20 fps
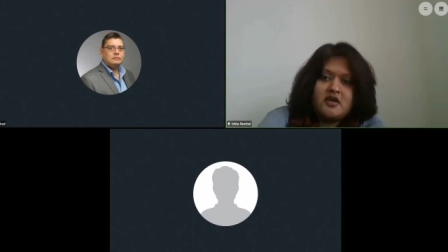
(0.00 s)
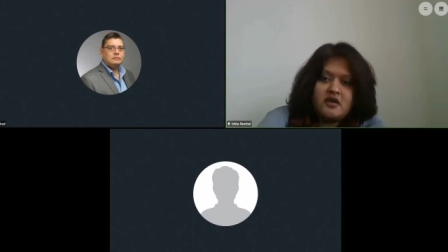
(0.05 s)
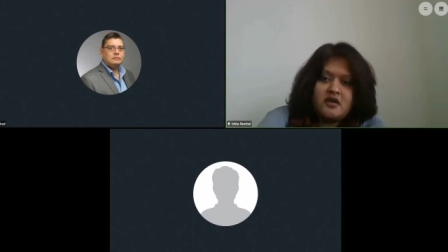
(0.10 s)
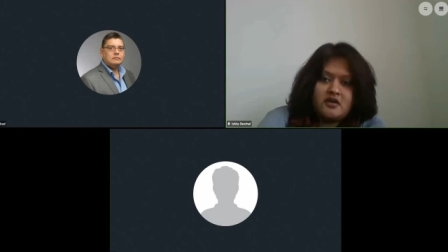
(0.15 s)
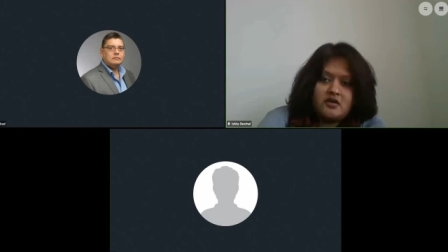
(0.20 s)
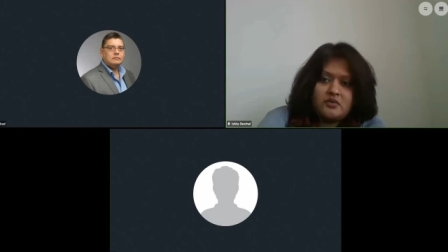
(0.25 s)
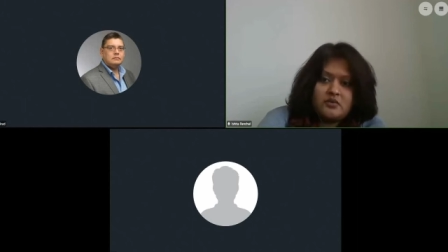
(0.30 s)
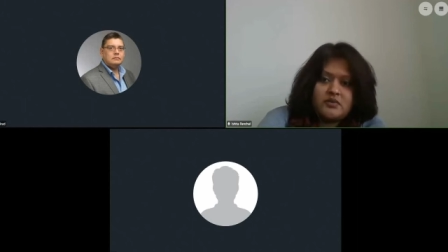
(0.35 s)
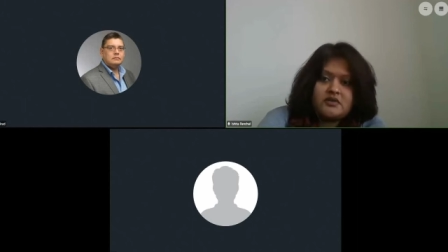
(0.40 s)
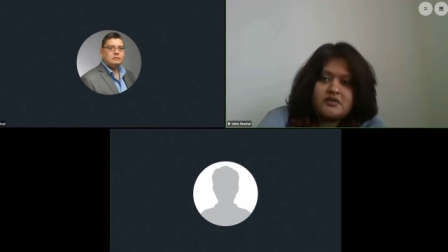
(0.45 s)

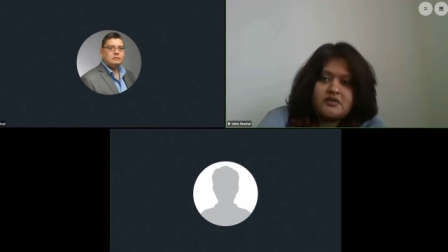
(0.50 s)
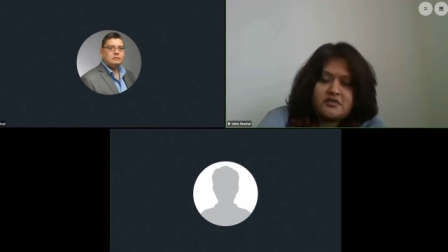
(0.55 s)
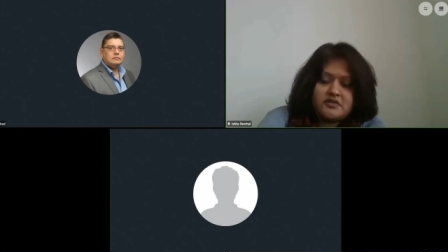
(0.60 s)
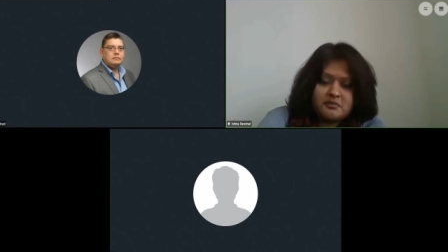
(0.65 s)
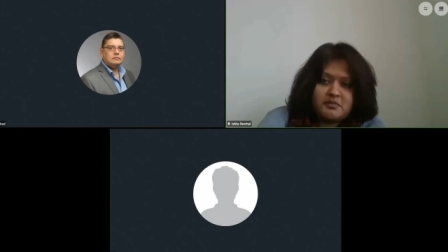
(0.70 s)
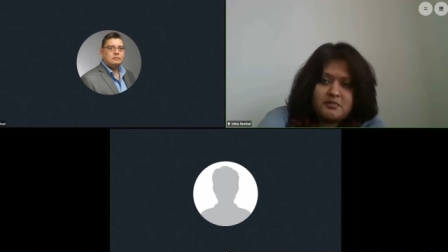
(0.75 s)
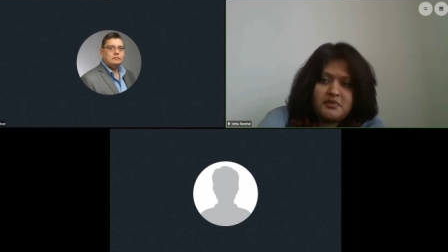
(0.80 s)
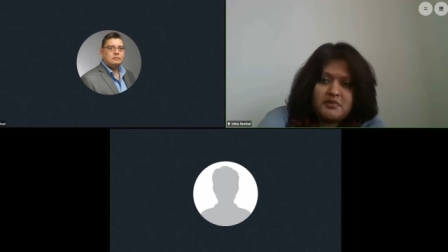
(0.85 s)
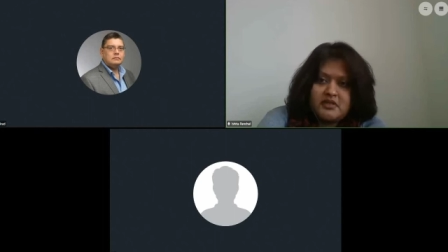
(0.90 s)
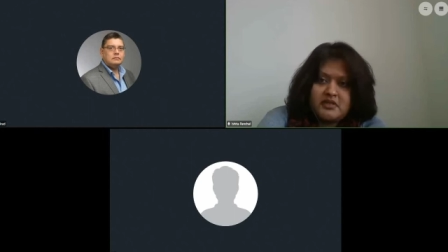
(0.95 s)
will
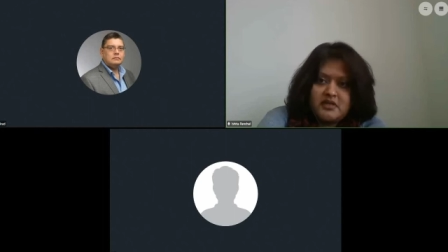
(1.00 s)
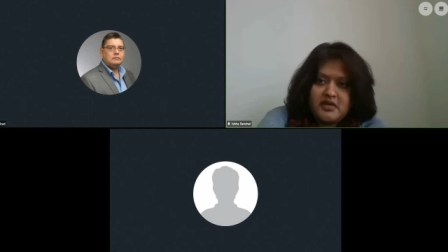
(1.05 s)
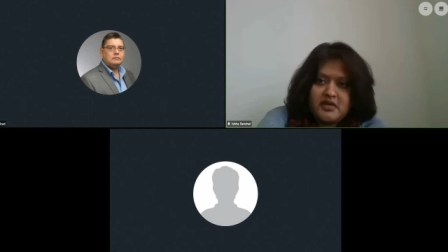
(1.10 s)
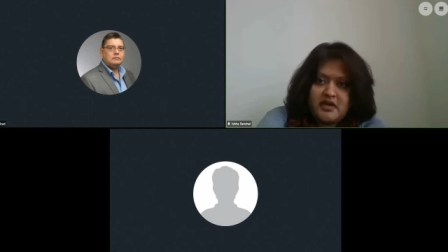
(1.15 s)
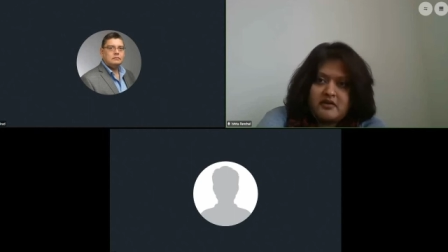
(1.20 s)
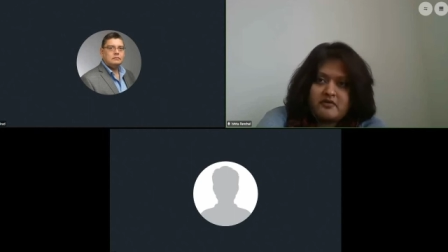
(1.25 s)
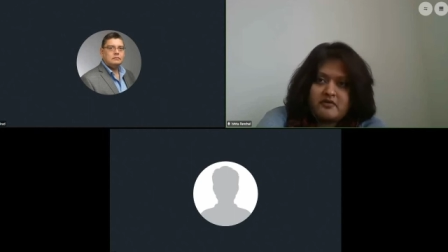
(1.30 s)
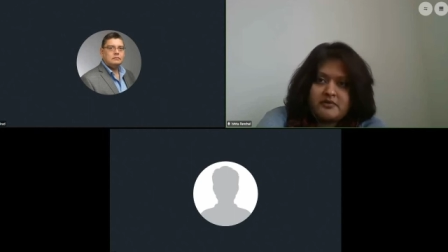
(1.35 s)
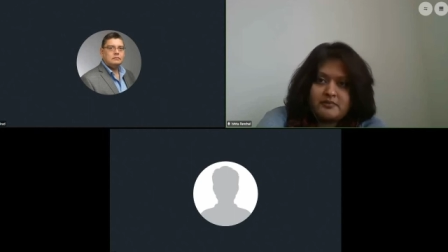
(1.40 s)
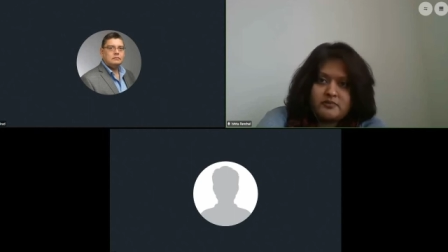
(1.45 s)
typically have
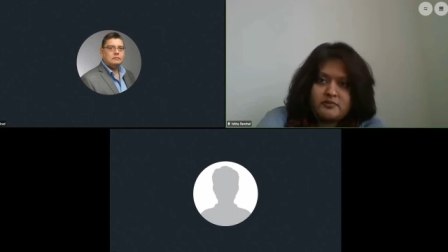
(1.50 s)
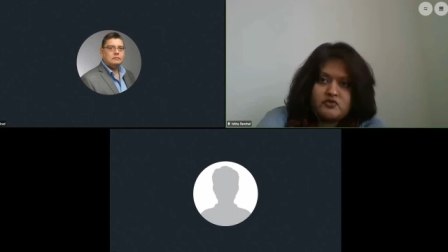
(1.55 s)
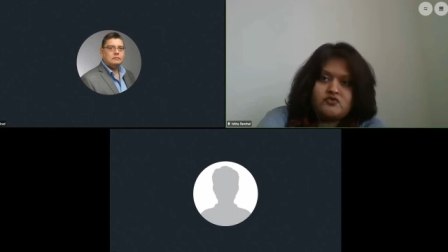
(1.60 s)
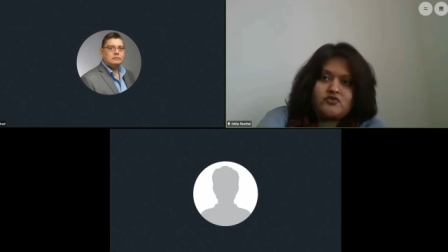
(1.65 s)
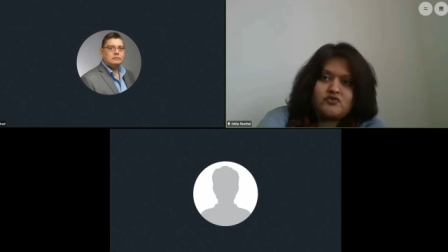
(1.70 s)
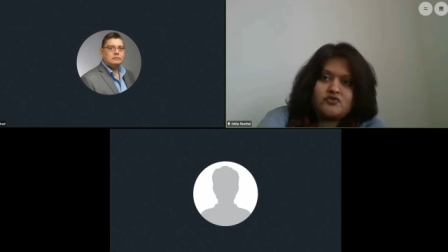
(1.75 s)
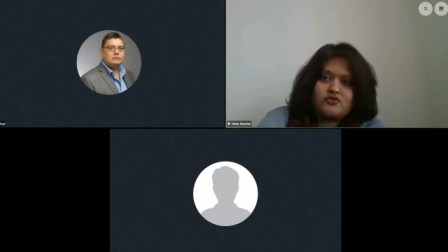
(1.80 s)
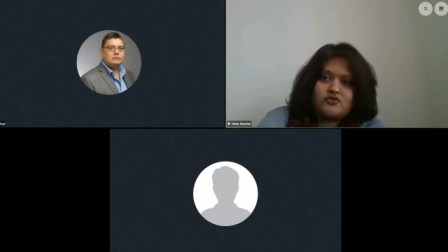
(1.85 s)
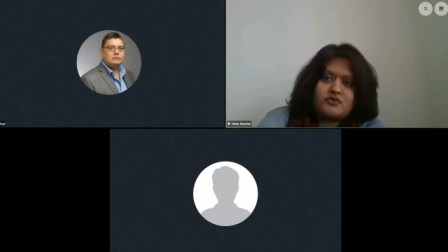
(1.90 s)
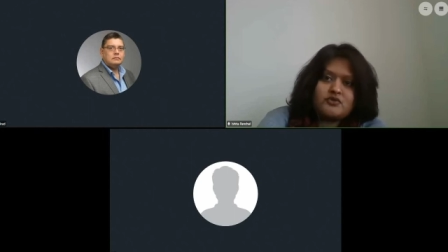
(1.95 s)
up to
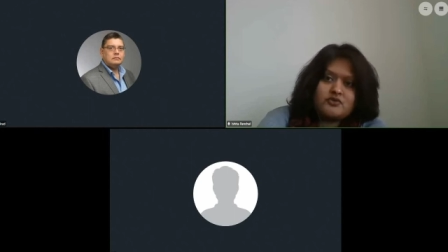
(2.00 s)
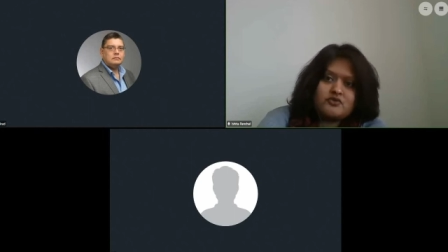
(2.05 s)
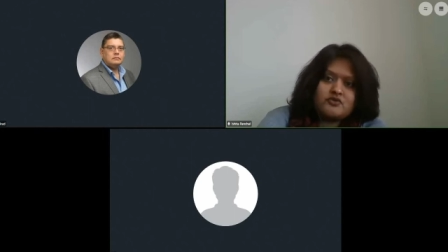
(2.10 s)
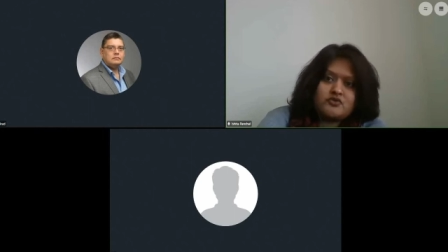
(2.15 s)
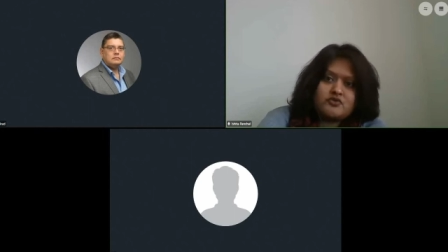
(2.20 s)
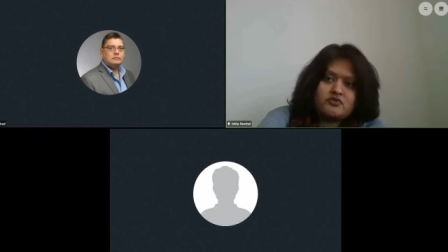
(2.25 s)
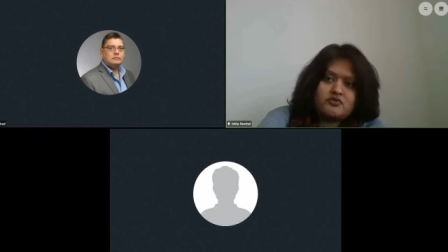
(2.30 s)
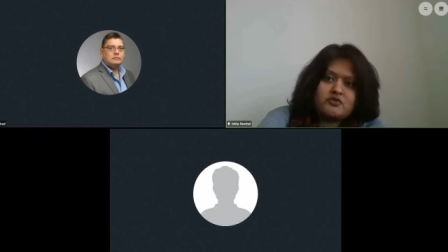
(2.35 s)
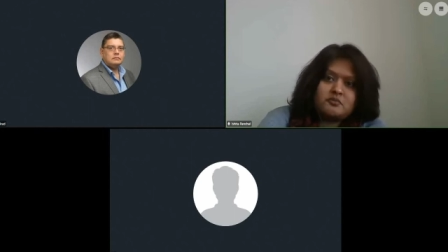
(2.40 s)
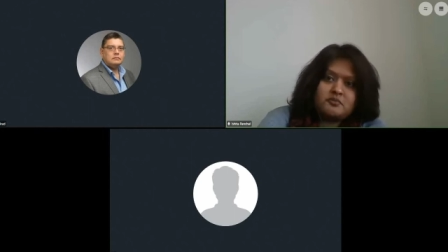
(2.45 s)
2 years to
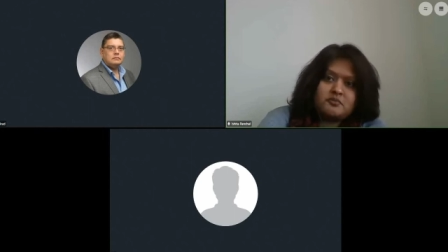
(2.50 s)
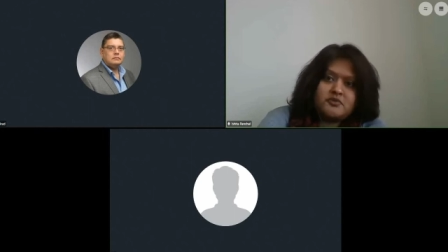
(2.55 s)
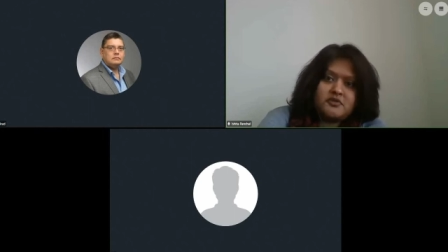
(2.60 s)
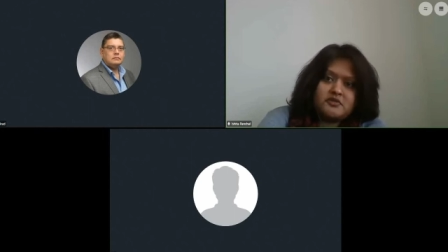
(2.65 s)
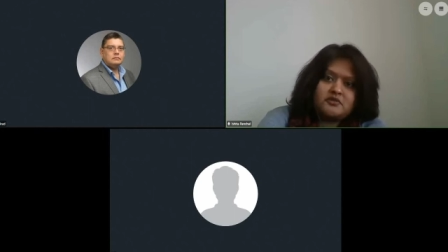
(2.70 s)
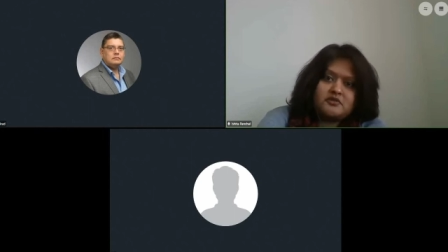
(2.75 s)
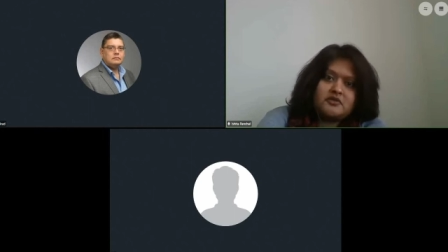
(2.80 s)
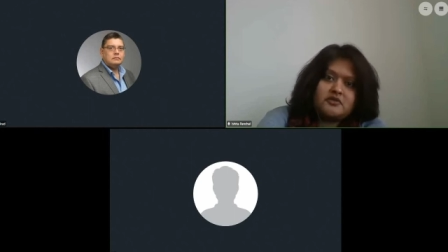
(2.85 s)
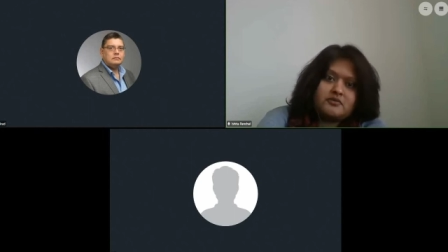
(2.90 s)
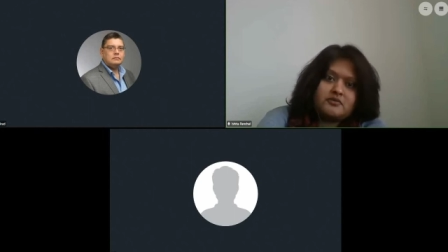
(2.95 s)
complete
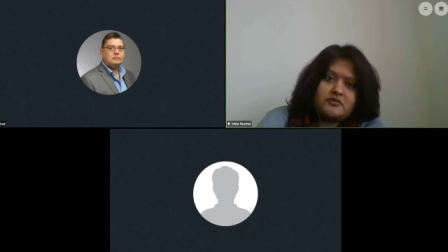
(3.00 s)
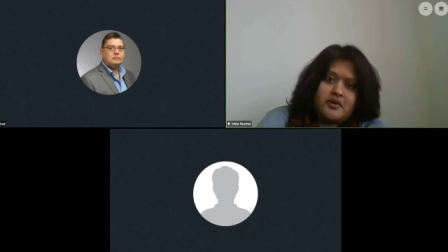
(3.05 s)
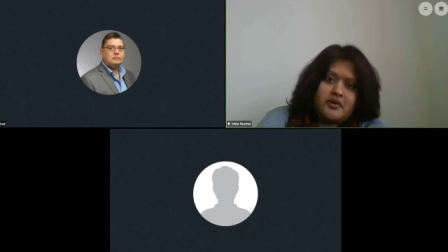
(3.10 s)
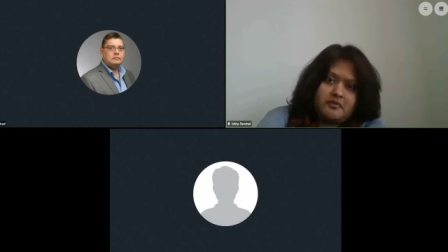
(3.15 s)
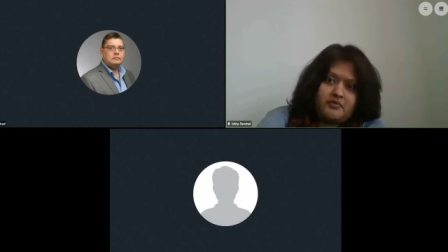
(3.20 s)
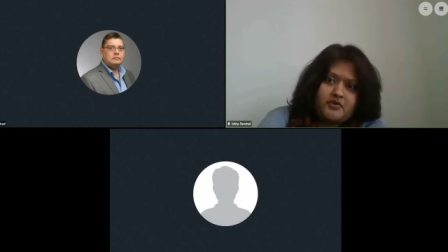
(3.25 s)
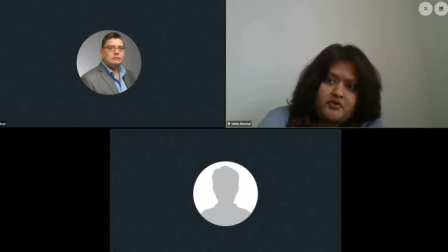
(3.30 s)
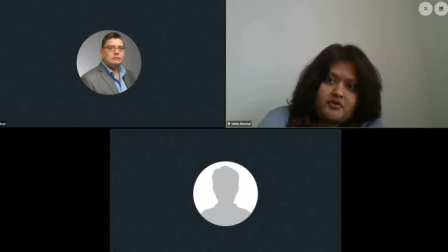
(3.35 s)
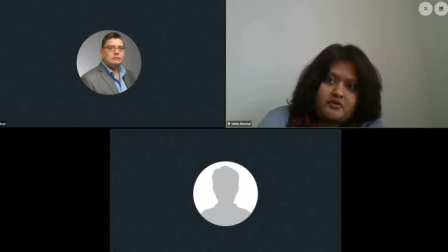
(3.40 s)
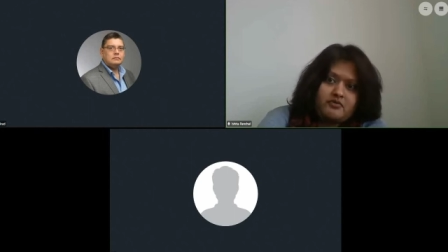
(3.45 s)
their RAP
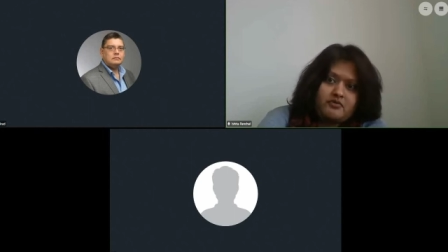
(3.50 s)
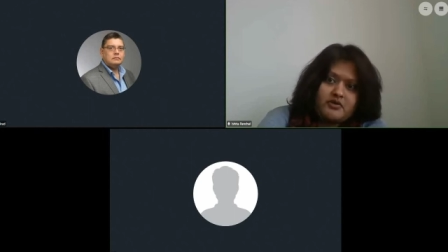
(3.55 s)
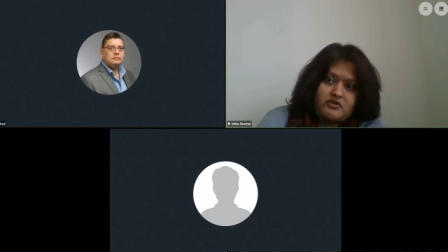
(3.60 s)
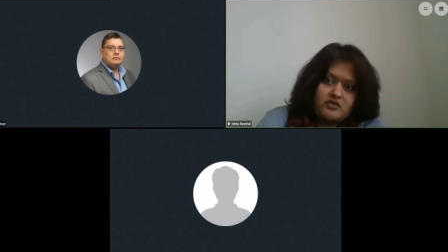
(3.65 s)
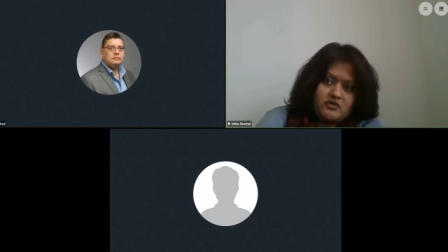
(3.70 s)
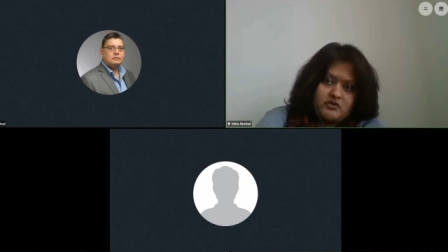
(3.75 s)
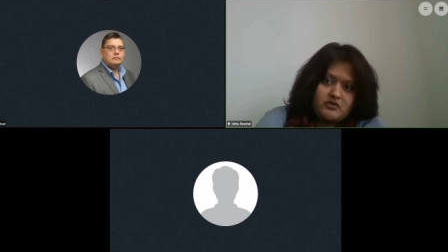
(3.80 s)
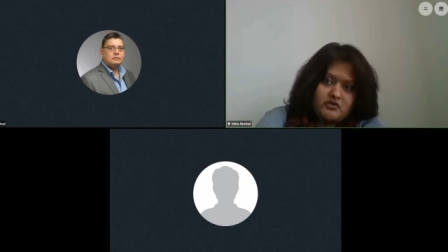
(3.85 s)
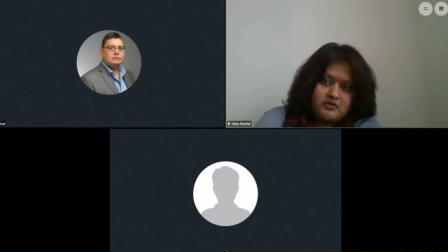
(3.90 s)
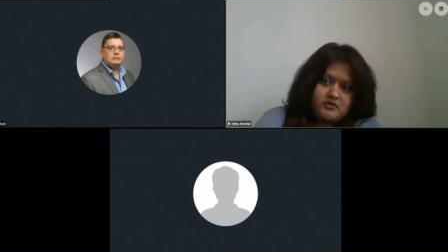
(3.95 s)

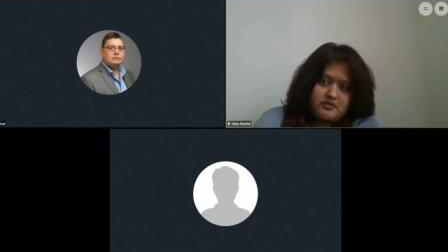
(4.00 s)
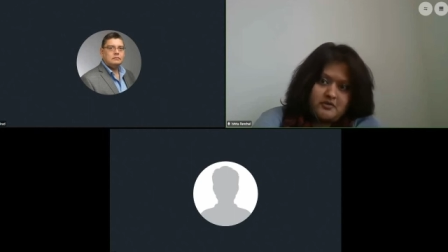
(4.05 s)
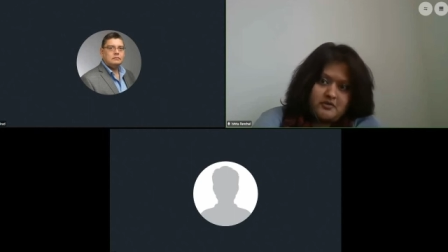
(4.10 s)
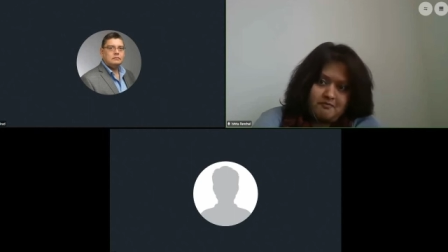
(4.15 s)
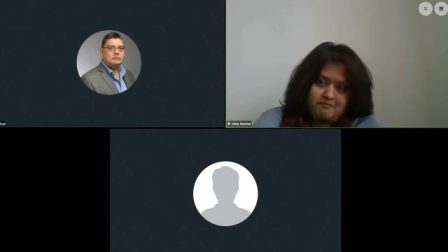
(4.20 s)
renovations.